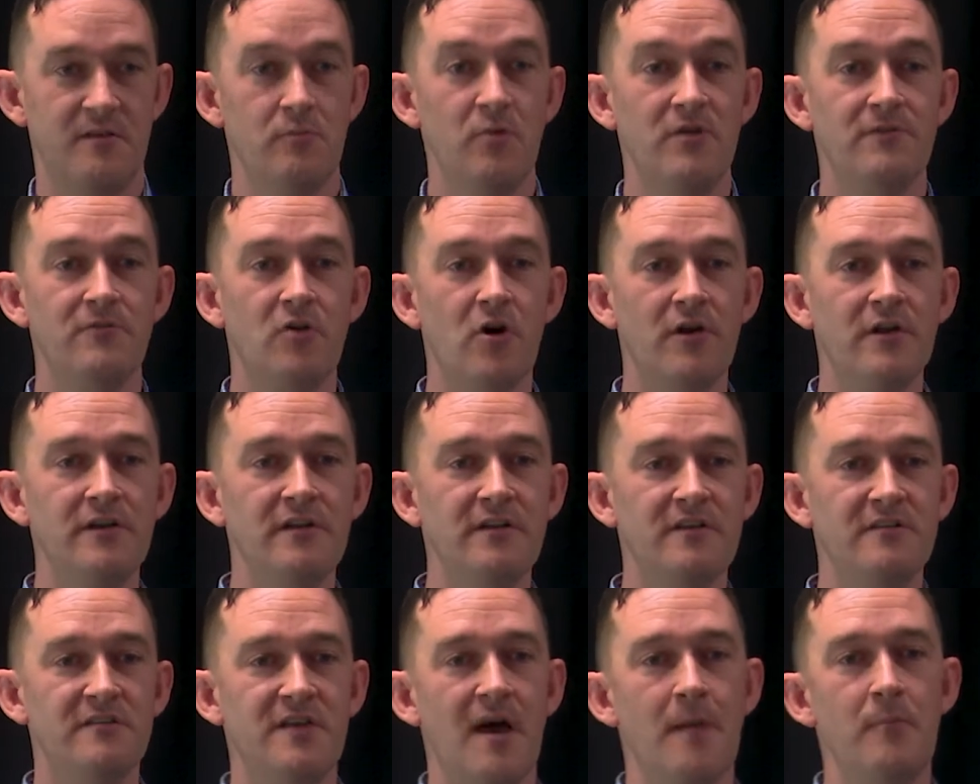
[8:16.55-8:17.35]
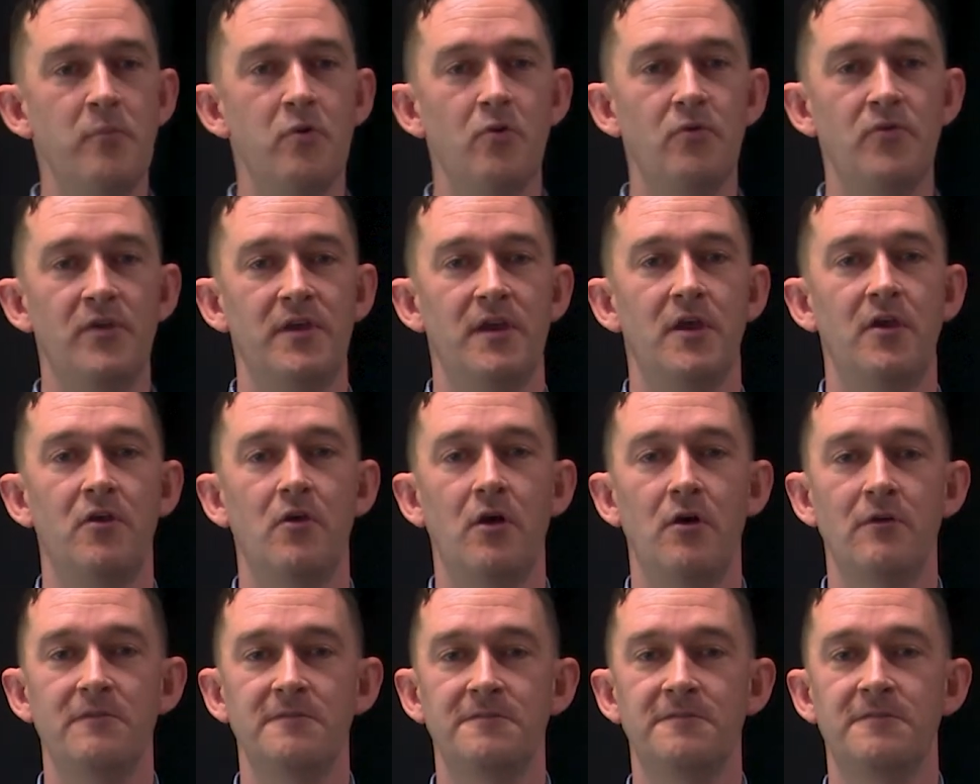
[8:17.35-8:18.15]
And we've got an example
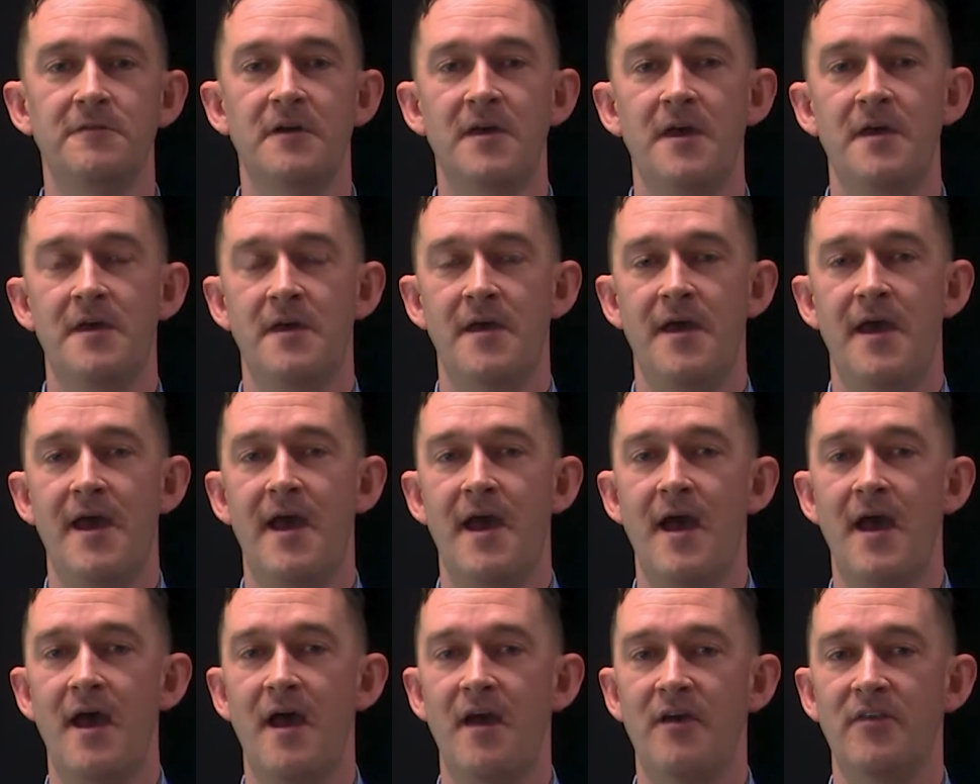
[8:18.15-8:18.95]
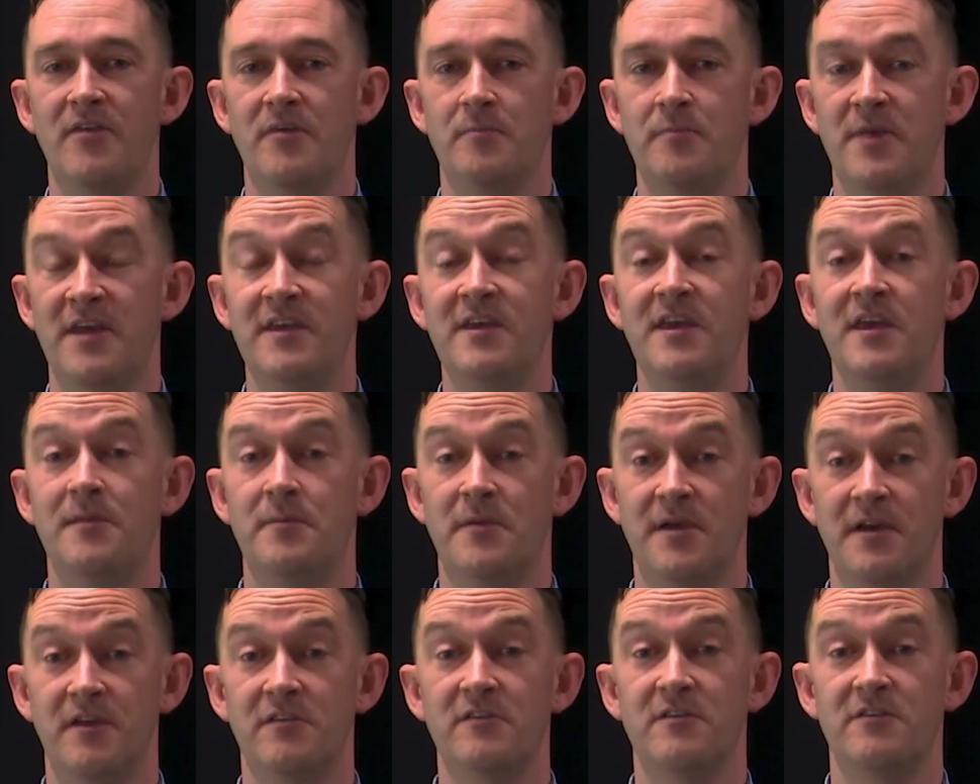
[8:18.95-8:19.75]
there of the
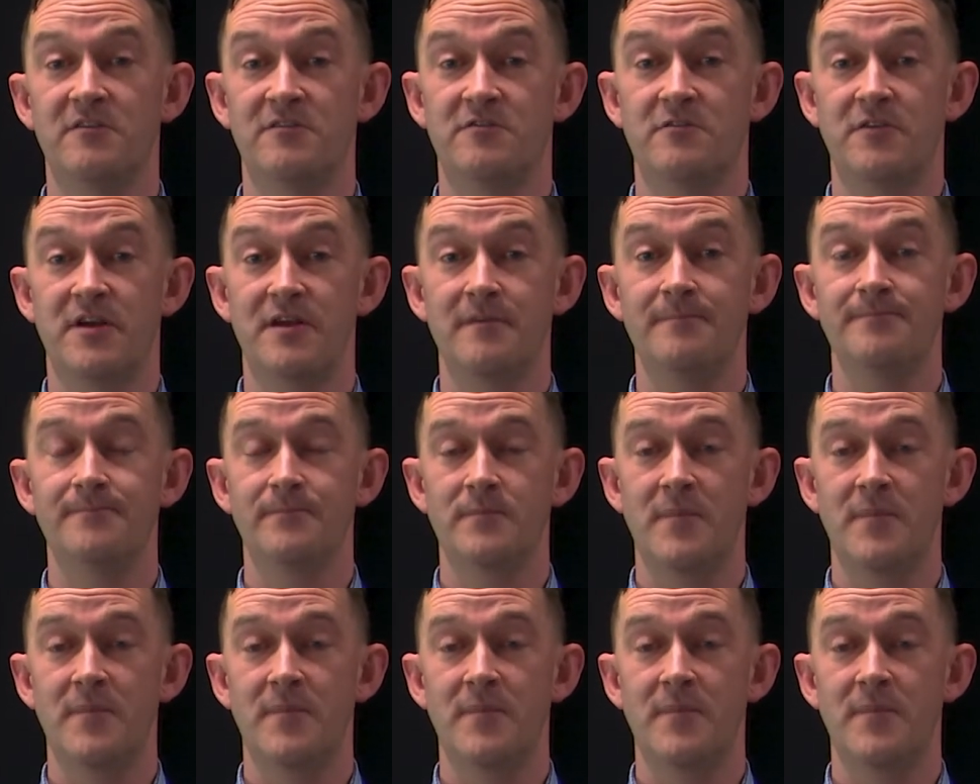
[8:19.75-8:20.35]
beekeeping industry.